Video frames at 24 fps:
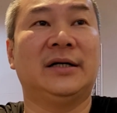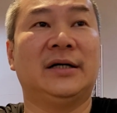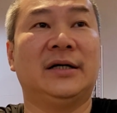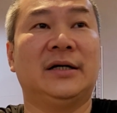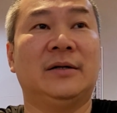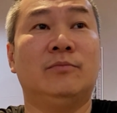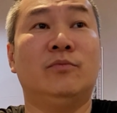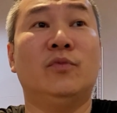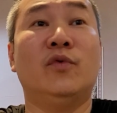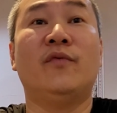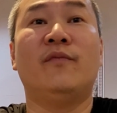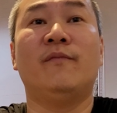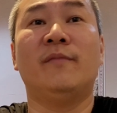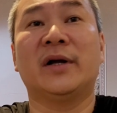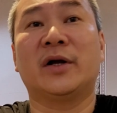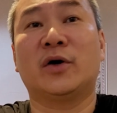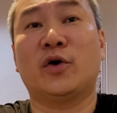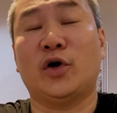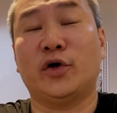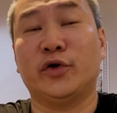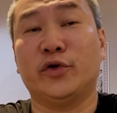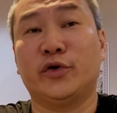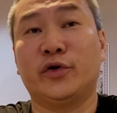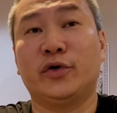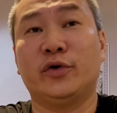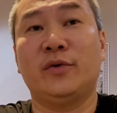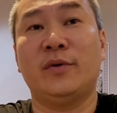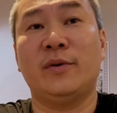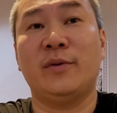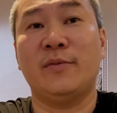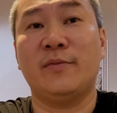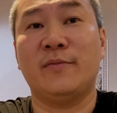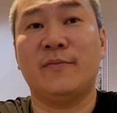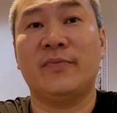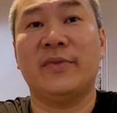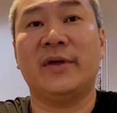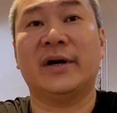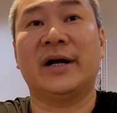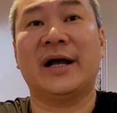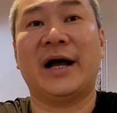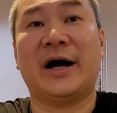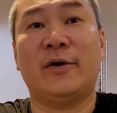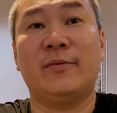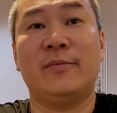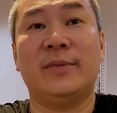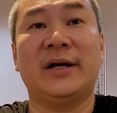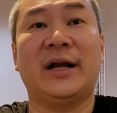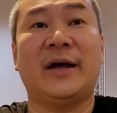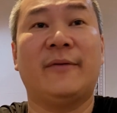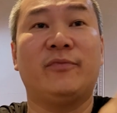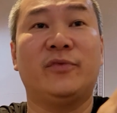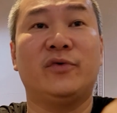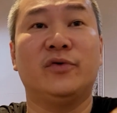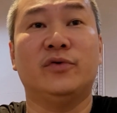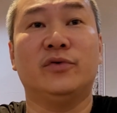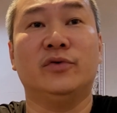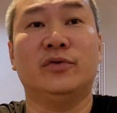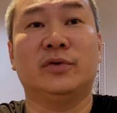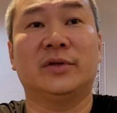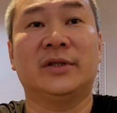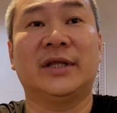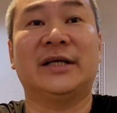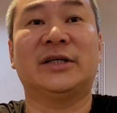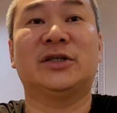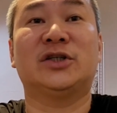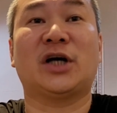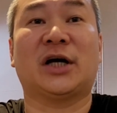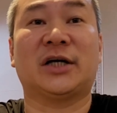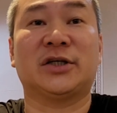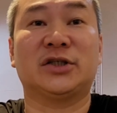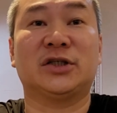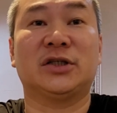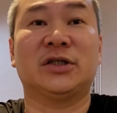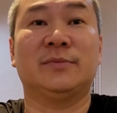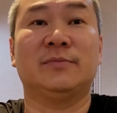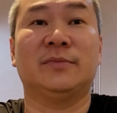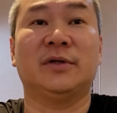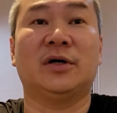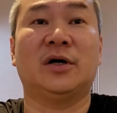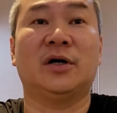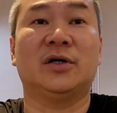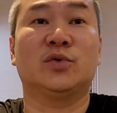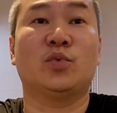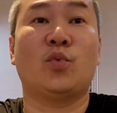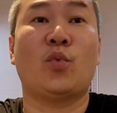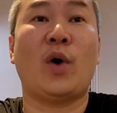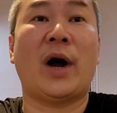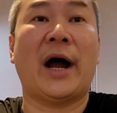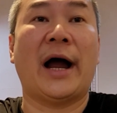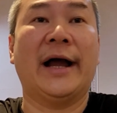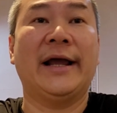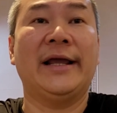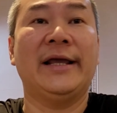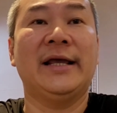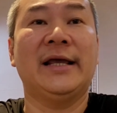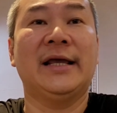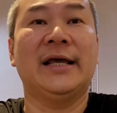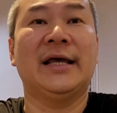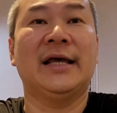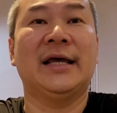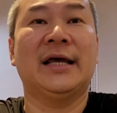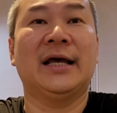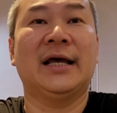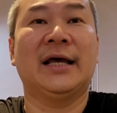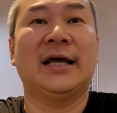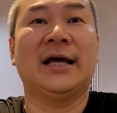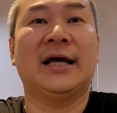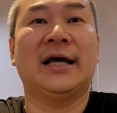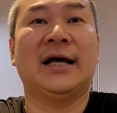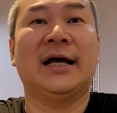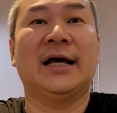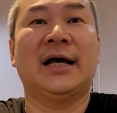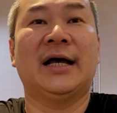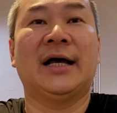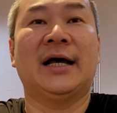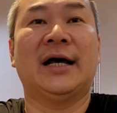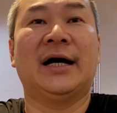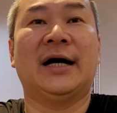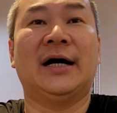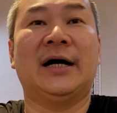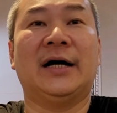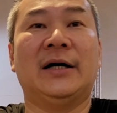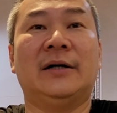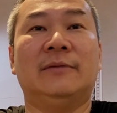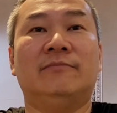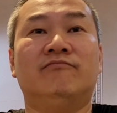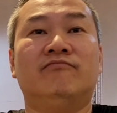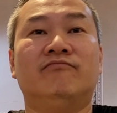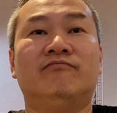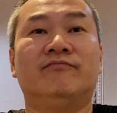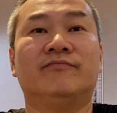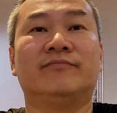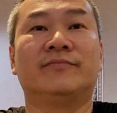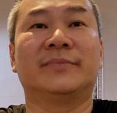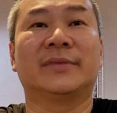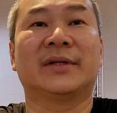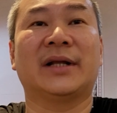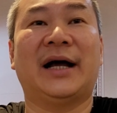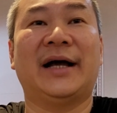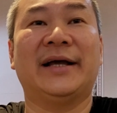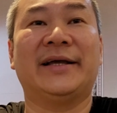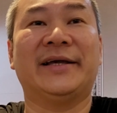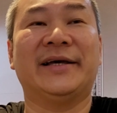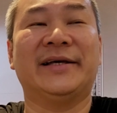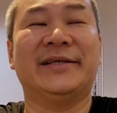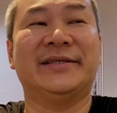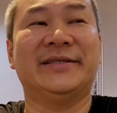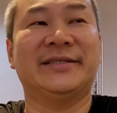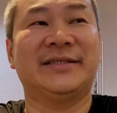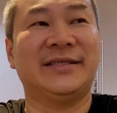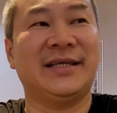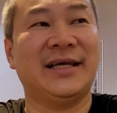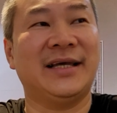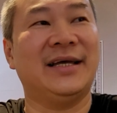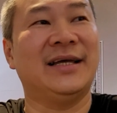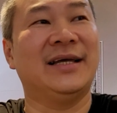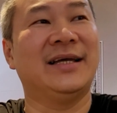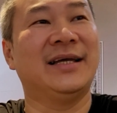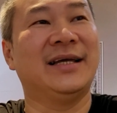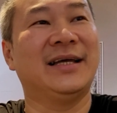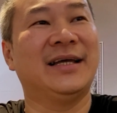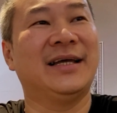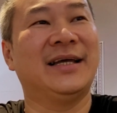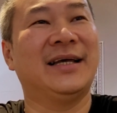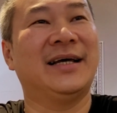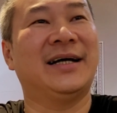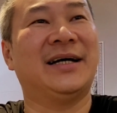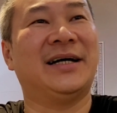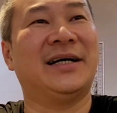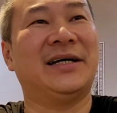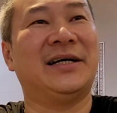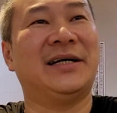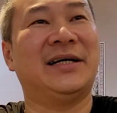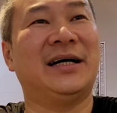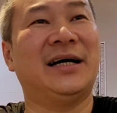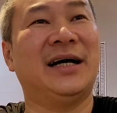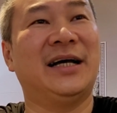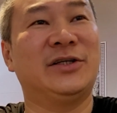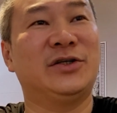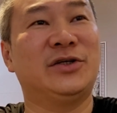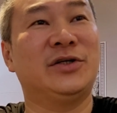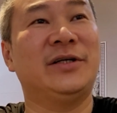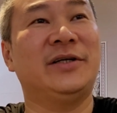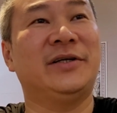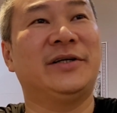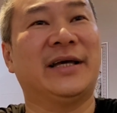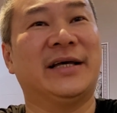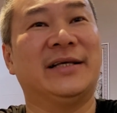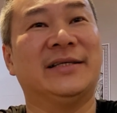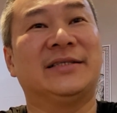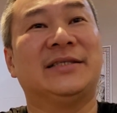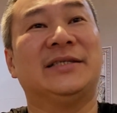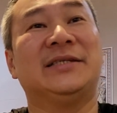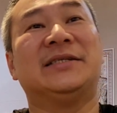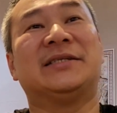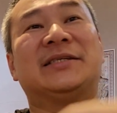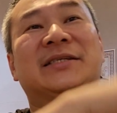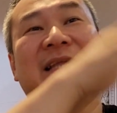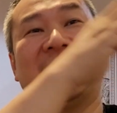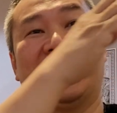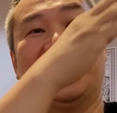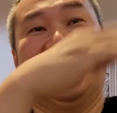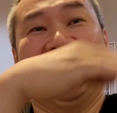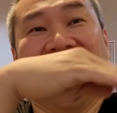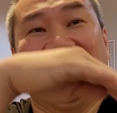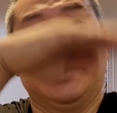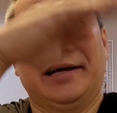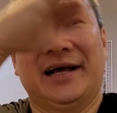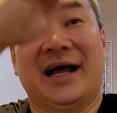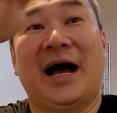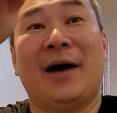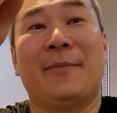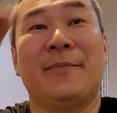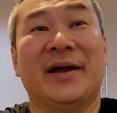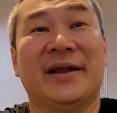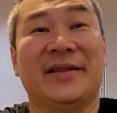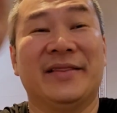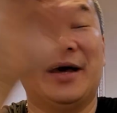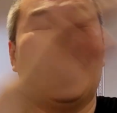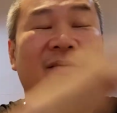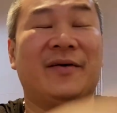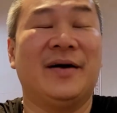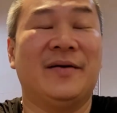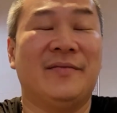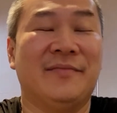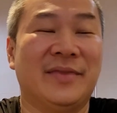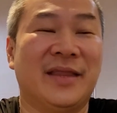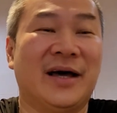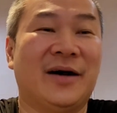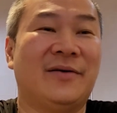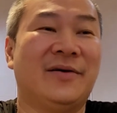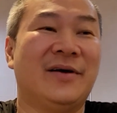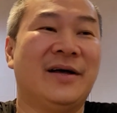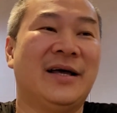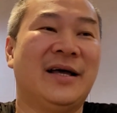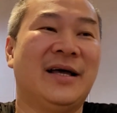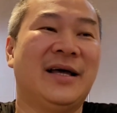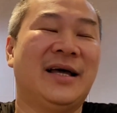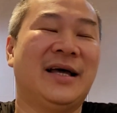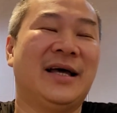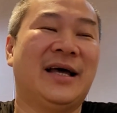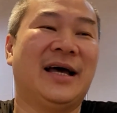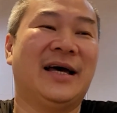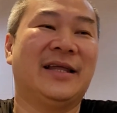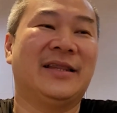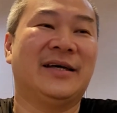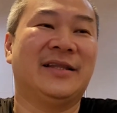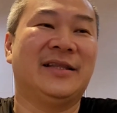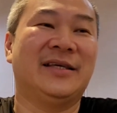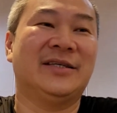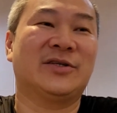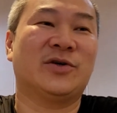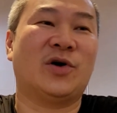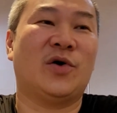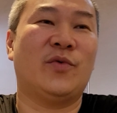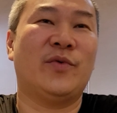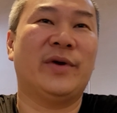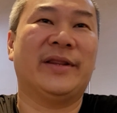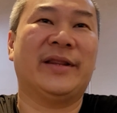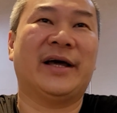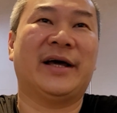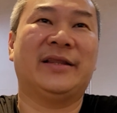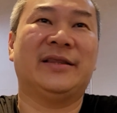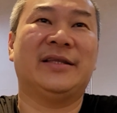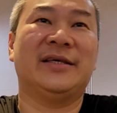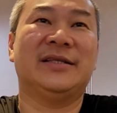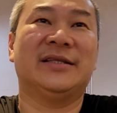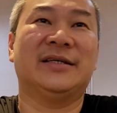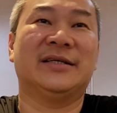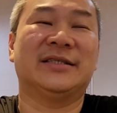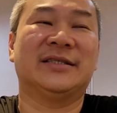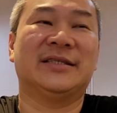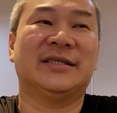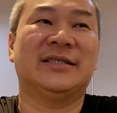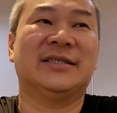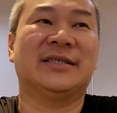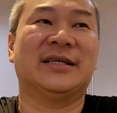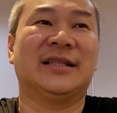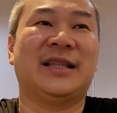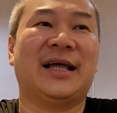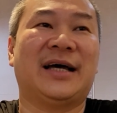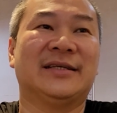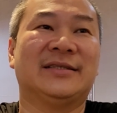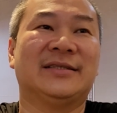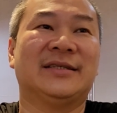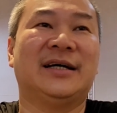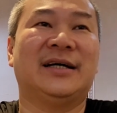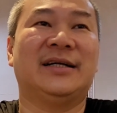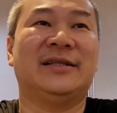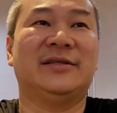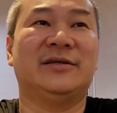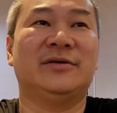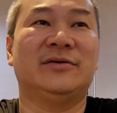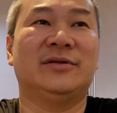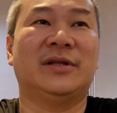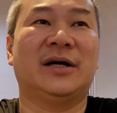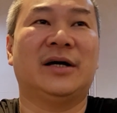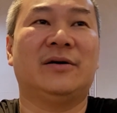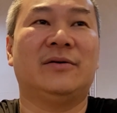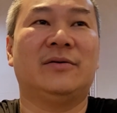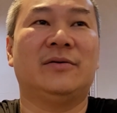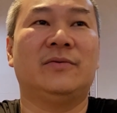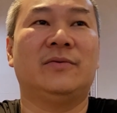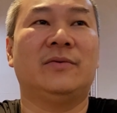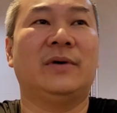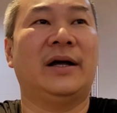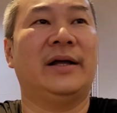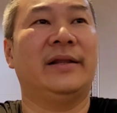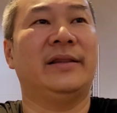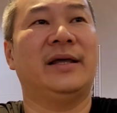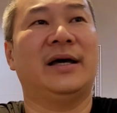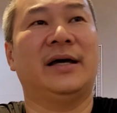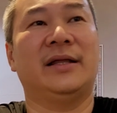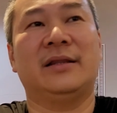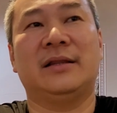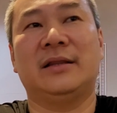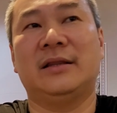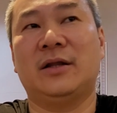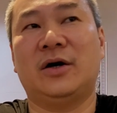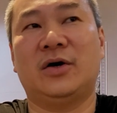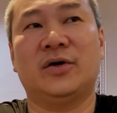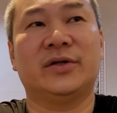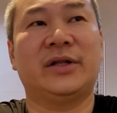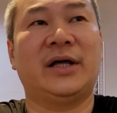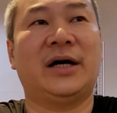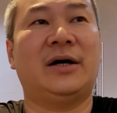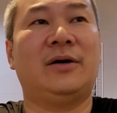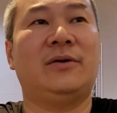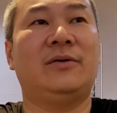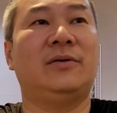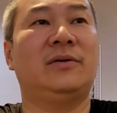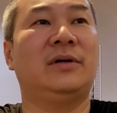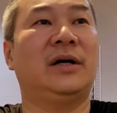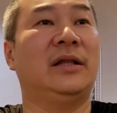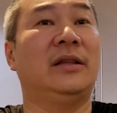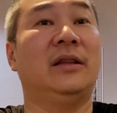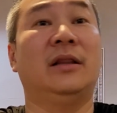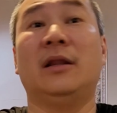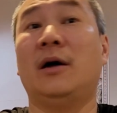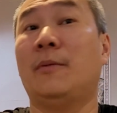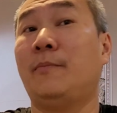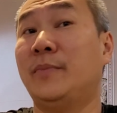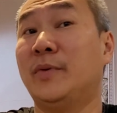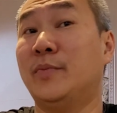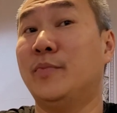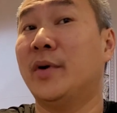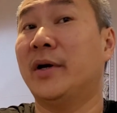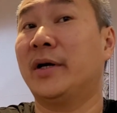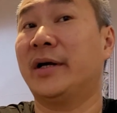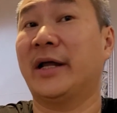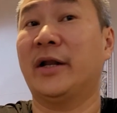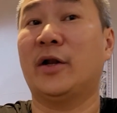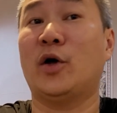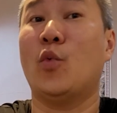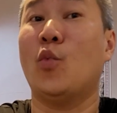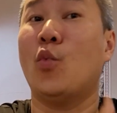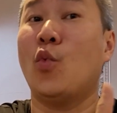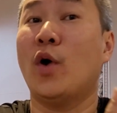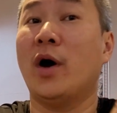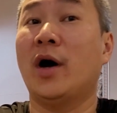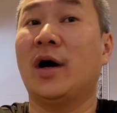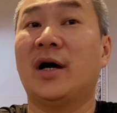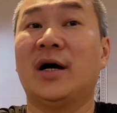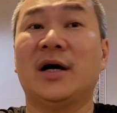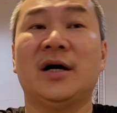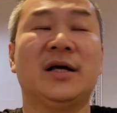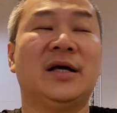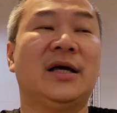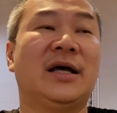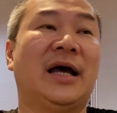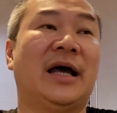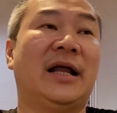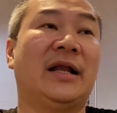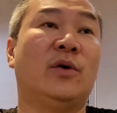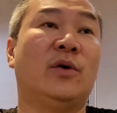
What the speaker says: movement control. The government have to take charge because why? I can say actually you can see it's like up and down and down. And this COVID-19 since the last year until now, and then lockdown, and a lot of people cannot work and